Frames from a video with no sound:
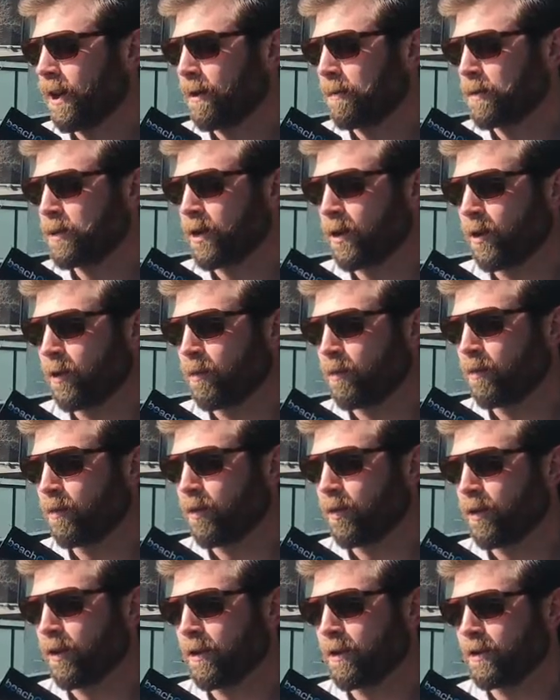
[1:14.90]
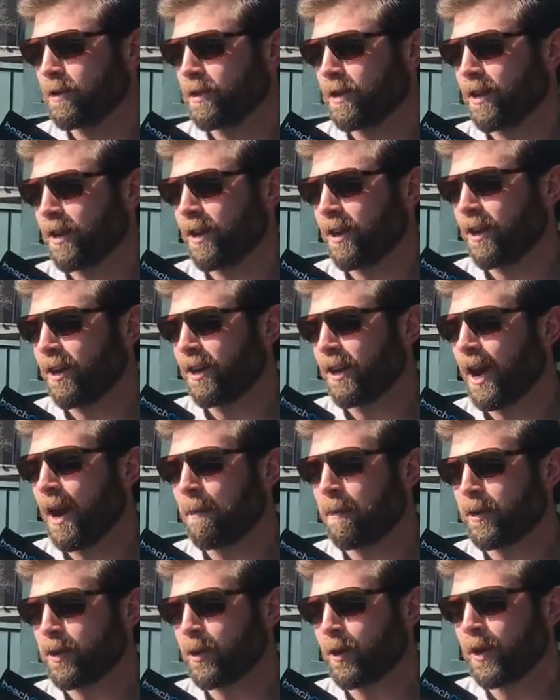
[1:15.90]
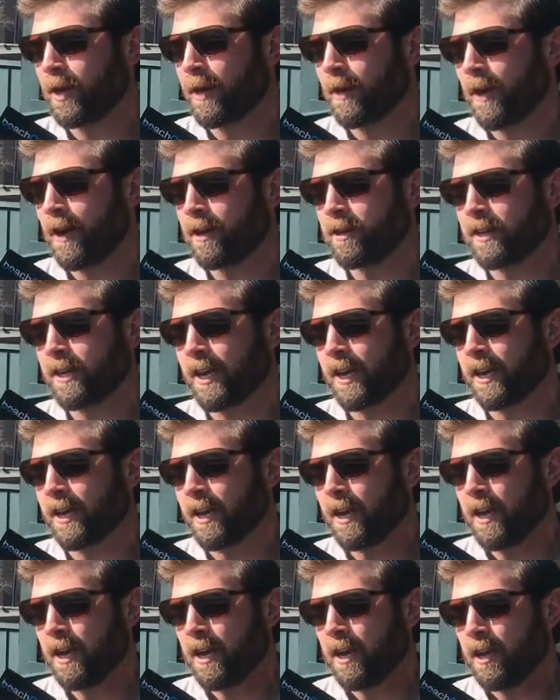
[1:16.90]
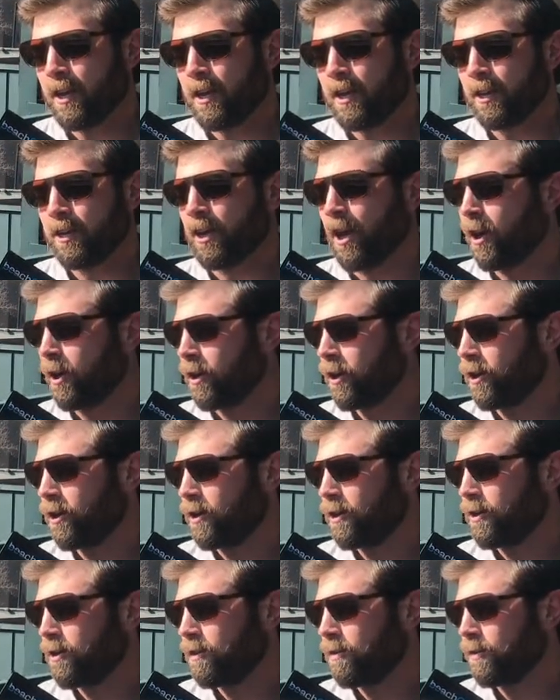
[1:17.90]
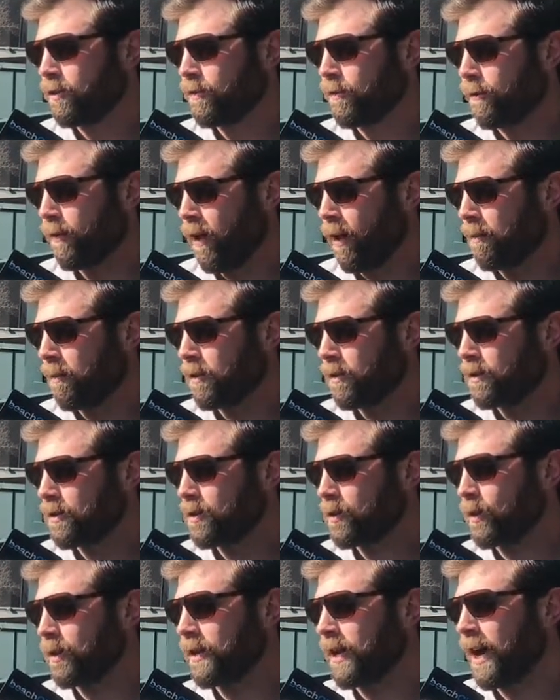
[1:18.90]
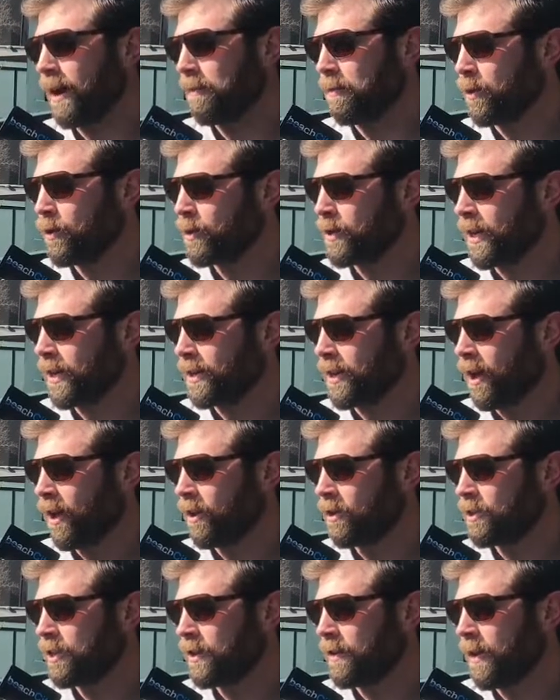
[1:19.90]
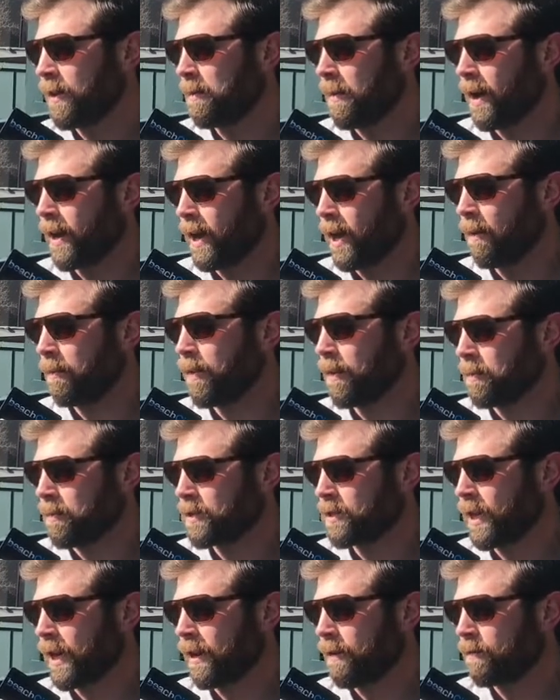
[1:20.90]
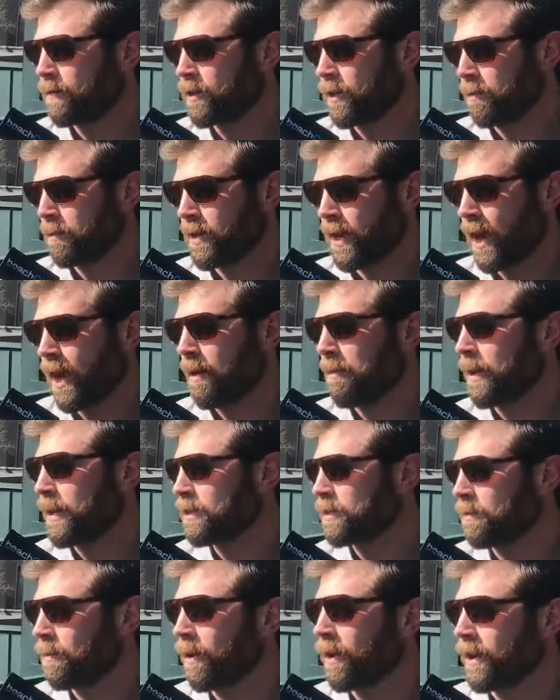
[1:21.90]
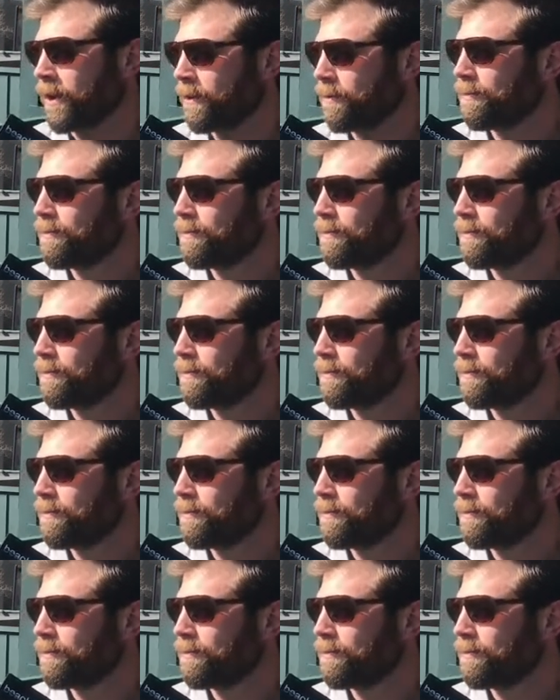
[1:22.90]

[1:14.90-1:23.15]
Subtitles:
So there's an opportunity there to get younger farmers to adopt new technology that might help them save some time and some money.